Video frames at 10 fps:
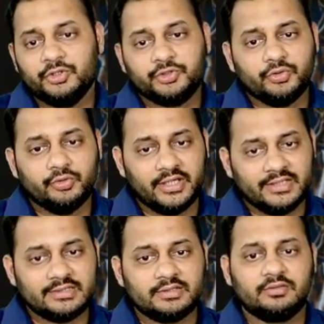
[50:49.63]
So
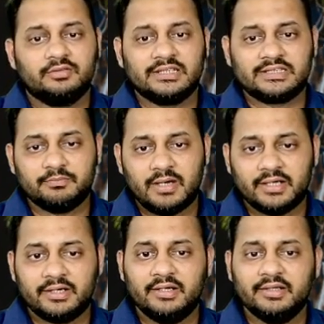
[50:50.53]
yes, this
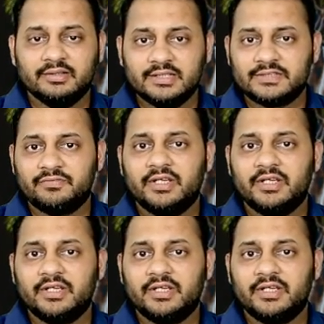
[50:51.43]
market in this